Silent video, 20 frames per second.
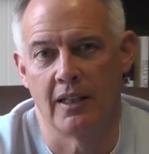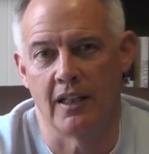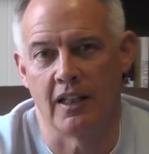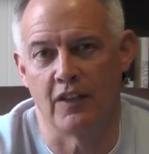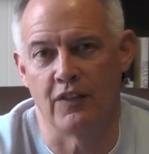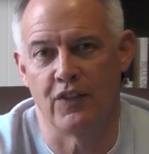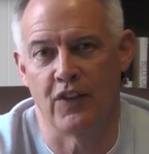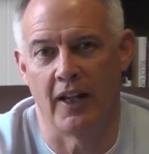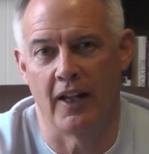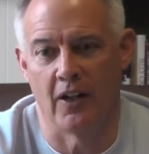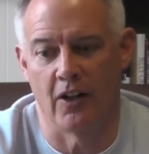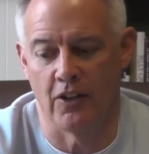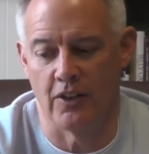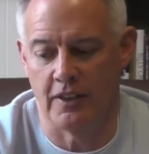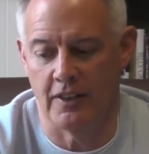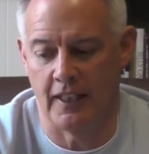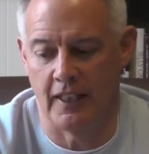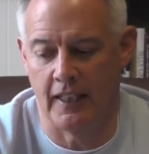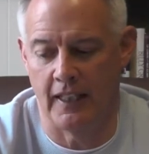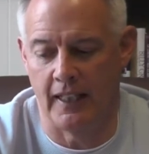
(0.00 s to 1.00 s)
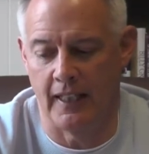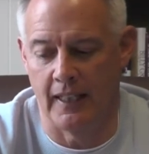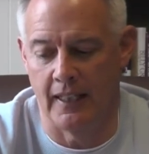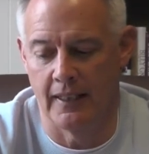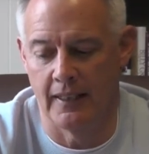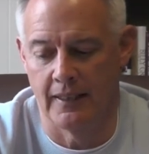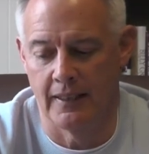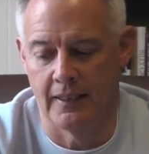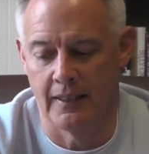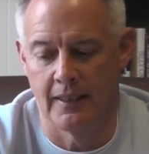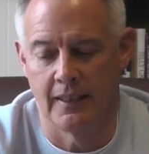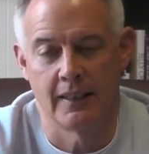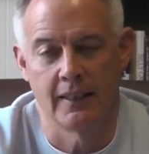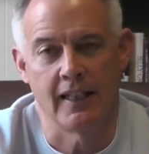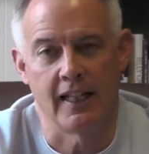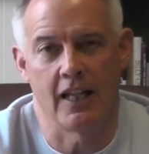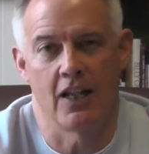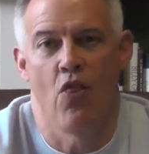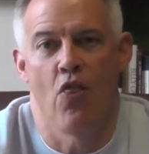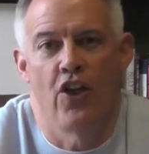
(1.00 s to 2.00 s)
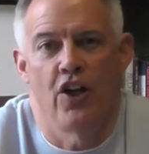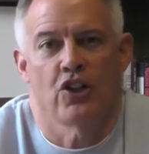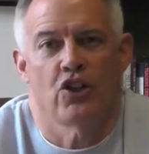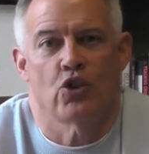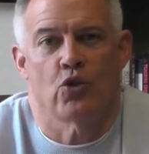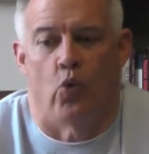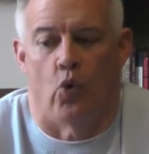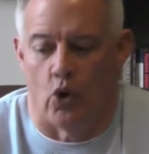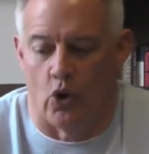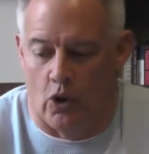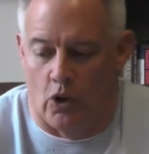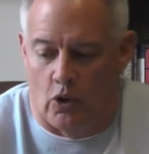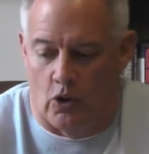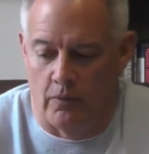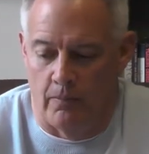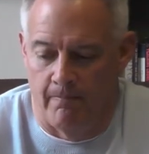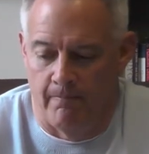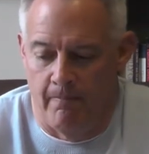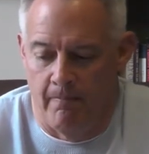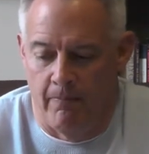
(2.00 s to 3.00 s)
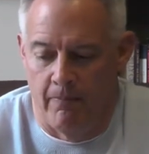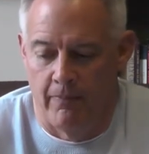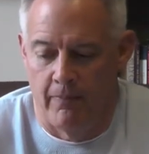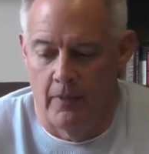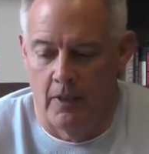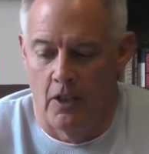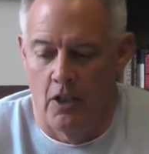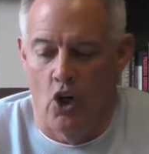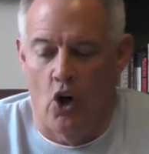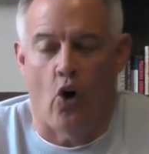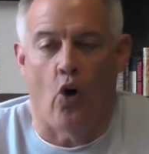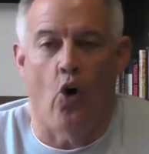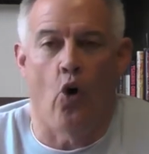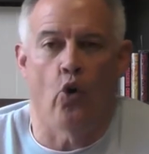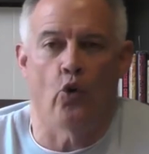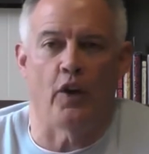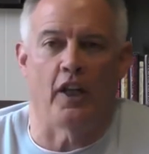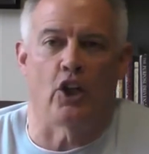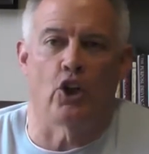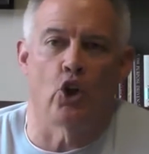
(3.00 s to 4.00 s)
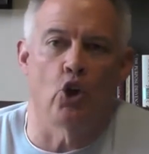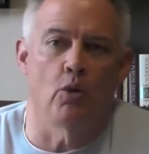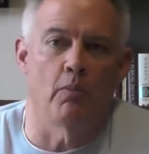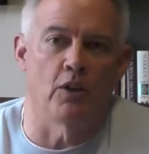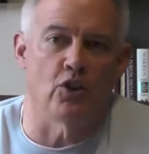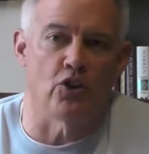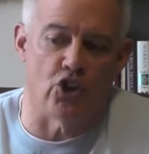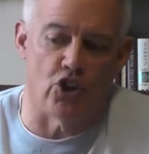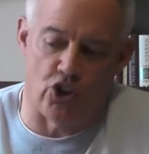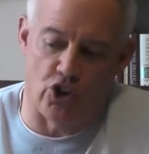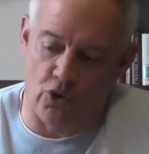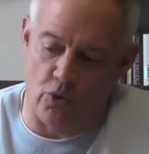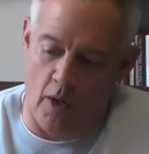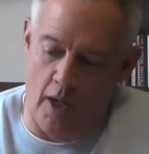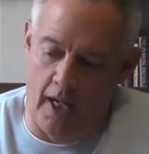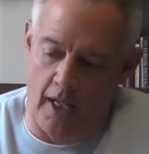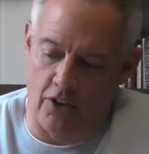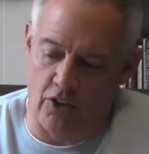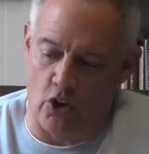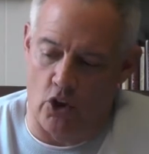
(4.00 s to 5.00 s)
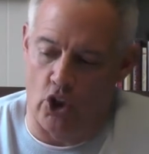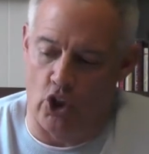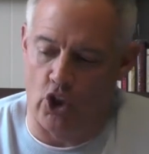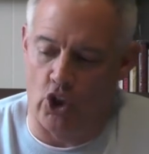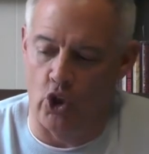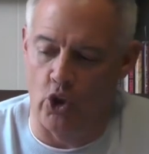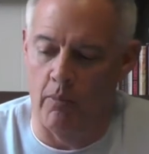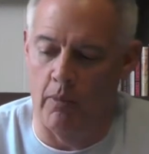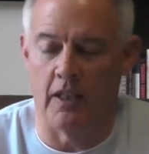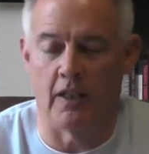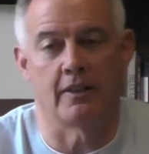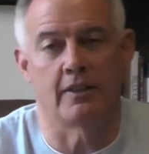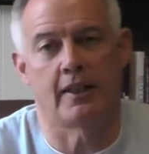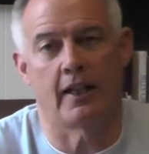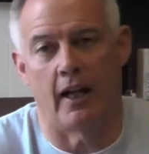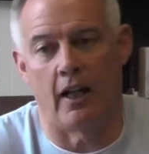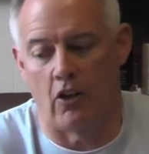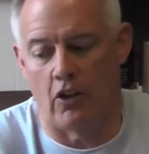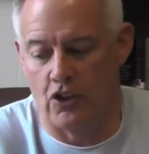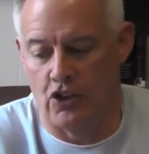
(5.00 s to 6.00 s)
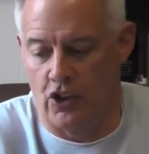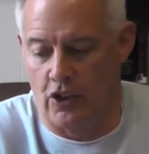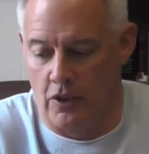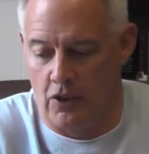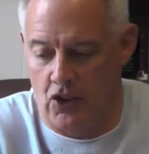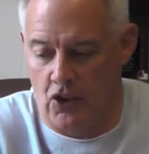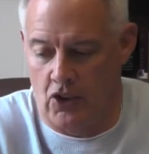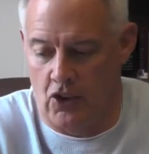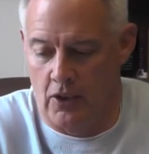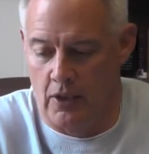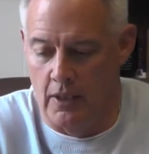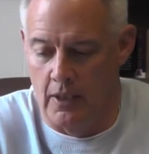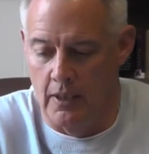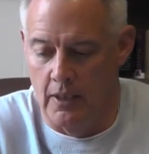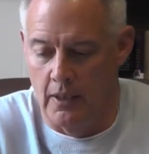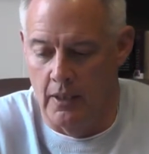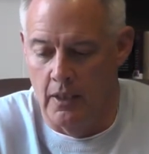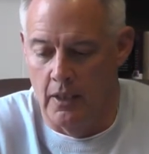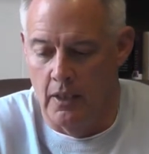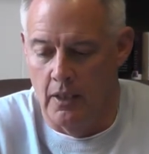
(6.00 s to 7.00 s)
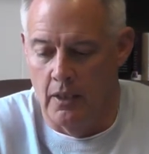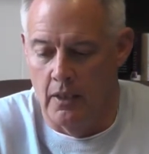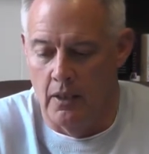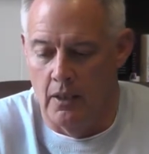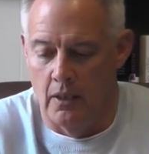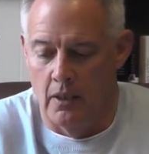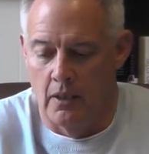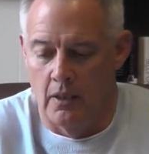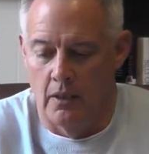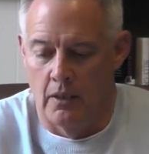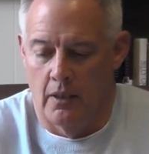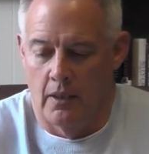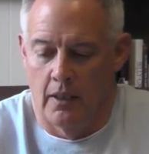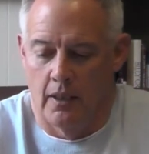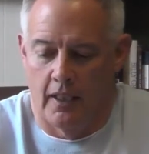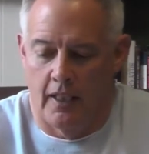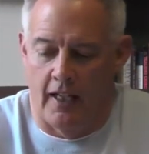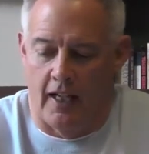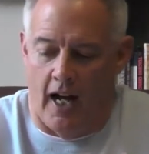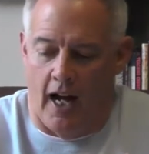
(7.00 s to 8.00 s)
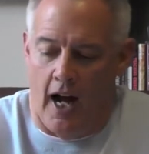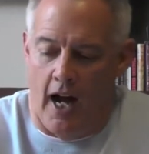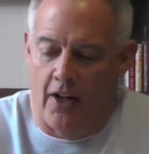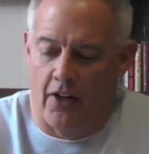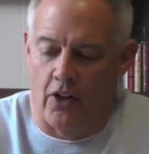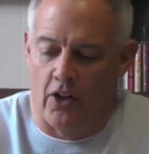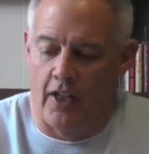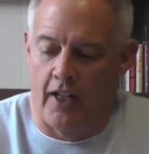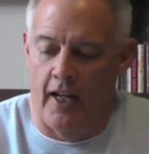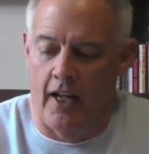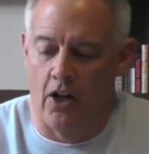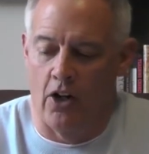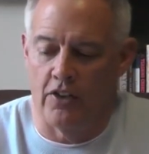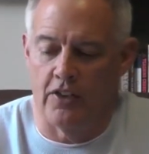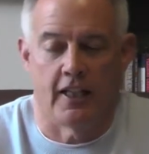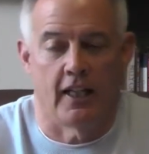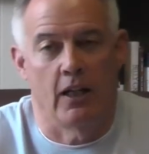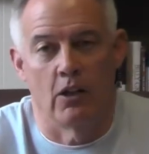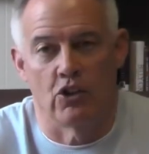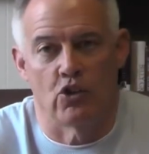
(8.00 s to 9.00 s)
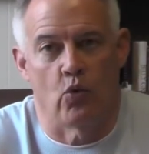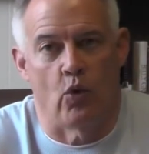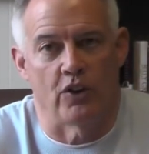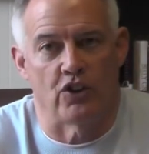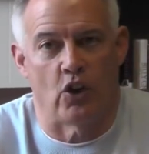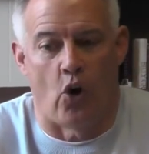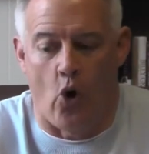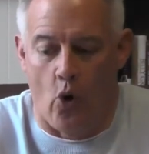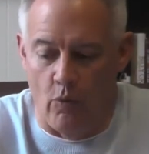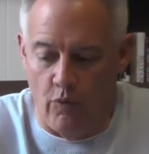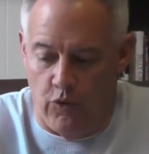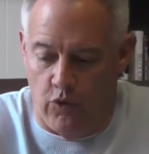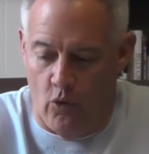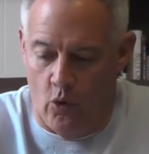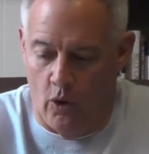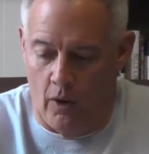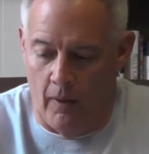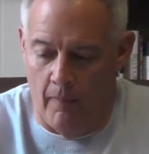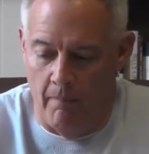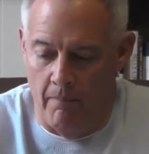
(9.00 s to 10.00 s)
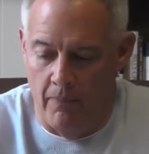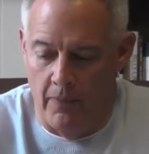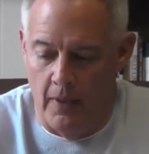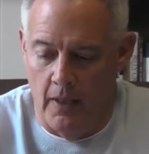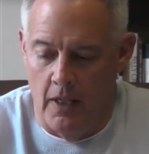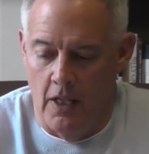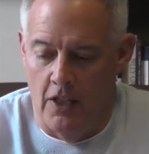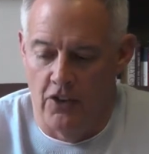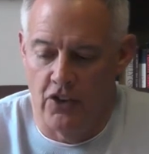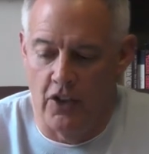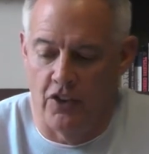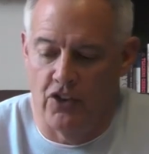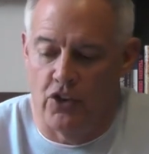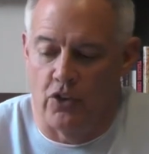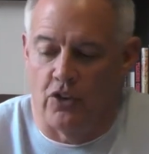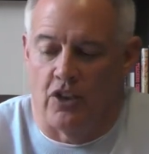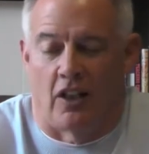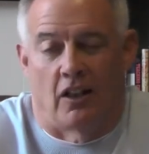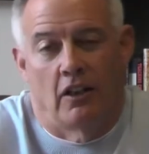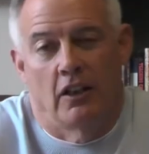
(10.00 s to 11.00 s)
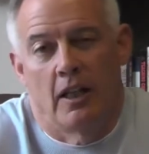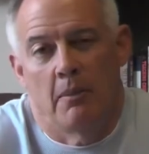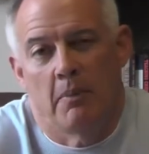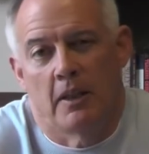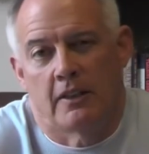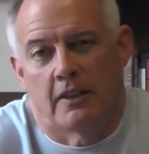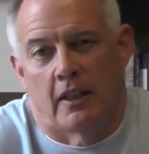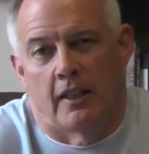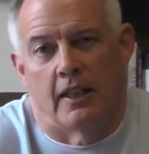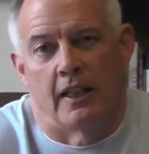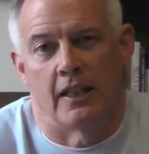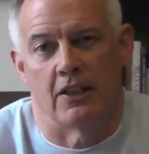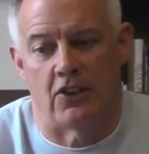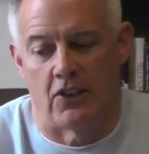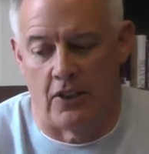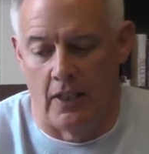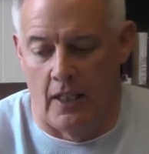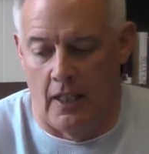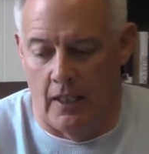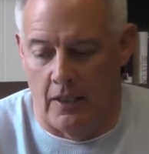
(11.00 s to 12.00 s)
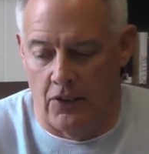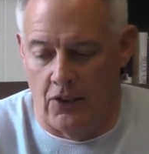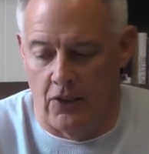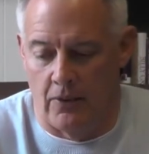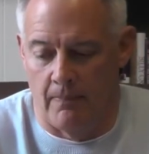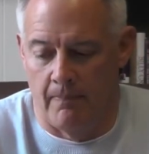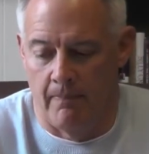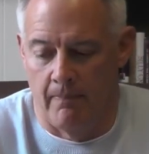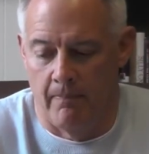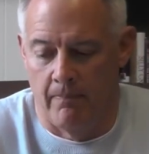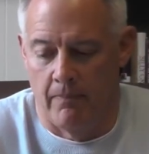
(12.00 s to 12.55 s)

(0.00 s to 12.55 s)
of guarantee. In this world, only human strength or human intelligence can honor a guarantee is what's hoped for. Since there's a limit to these things,